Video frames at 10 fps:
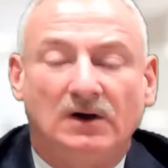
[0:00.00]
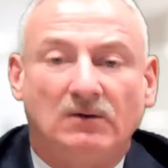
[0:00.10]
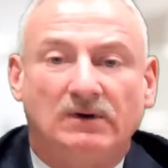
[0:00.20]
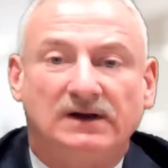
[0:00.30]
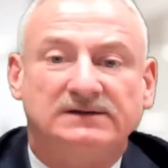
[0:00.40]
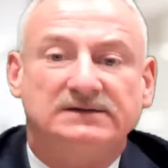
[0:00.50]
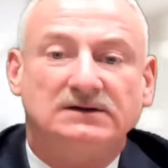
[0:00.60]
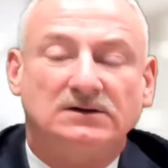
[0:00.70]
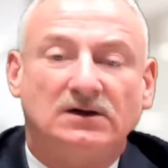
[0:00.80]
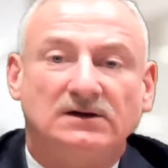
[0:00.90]
When I see a
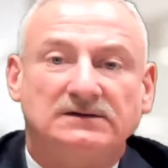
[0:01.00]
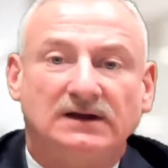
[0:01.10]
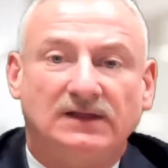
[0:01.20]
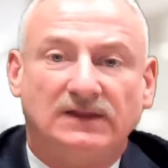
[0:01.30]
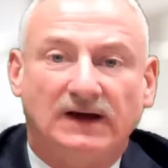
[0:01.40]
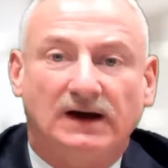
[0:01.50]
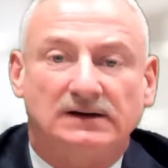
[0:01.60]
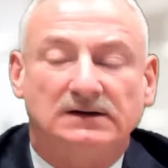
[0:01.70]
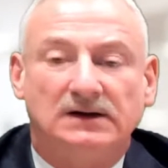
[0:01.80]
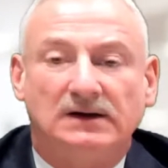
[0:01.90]
clause like
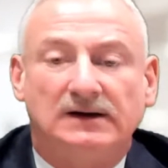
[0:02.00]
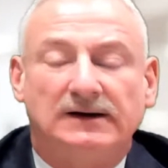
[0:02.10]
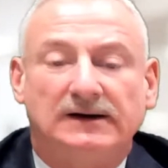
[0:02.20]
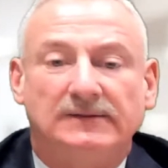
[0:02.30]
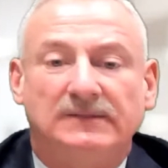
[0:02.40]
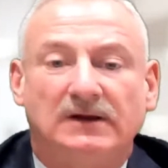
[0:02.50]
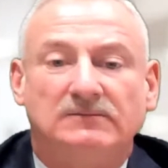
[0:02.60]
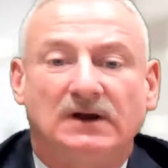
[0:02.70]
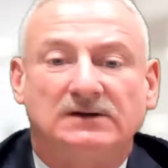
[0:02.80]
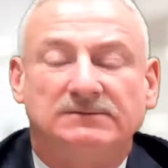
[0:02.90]
that,
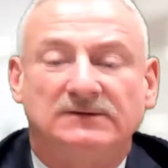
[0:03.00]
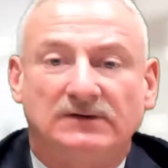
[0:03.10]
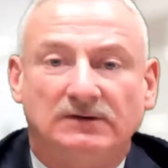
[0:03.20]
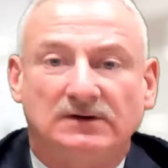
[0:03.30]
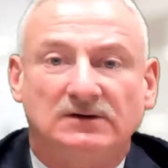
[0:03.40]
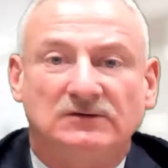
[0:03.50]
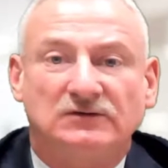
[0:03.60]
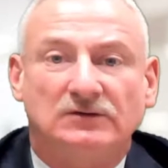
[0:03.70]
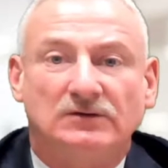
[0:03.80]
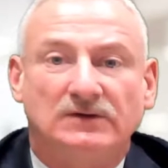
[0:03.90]
it makes me very
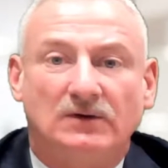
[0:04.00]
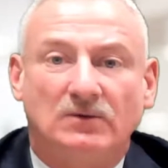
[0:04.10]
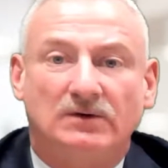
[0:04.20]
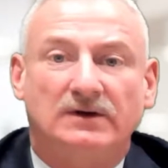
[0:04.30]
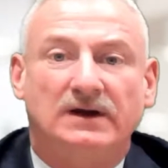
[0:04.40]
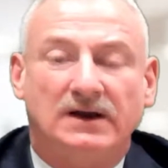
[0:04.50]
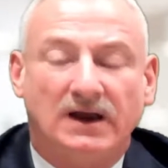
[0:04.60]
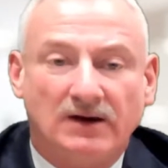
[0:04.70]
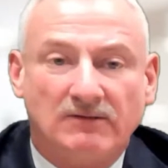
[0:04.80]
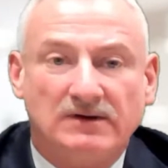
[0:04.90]
concerned that we're
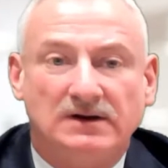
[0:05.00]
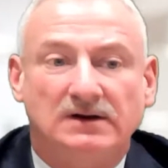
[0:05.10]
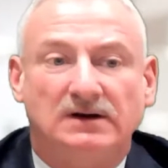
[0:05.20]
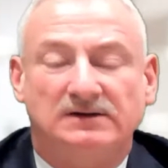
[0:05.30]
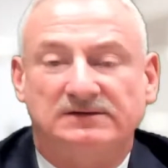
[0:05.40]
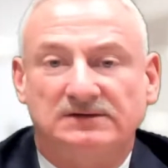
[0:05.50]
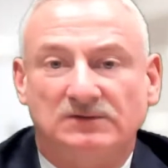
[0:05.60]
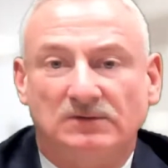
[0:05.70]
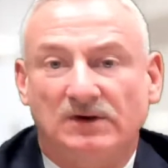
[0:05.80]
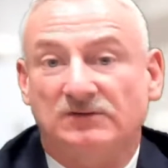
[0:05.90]
inheriting a
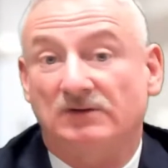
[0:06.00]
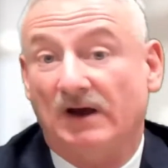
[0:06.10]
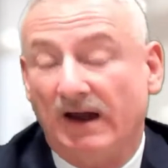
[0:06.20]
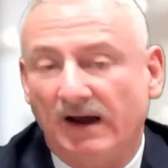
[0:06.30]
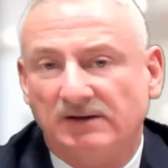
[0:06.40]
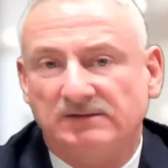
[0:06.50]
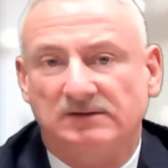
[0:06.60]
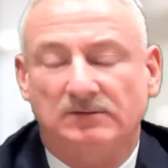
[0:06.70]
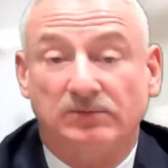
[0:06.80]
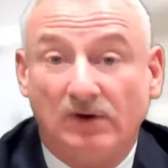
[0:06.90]
situation, a hazard,
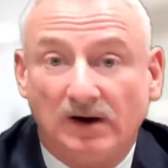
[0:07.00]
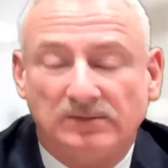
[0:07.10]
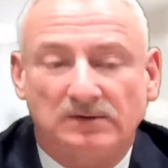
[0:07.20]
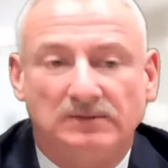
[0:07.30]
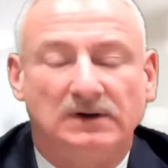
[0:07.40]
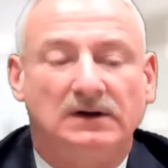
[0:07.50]
a problem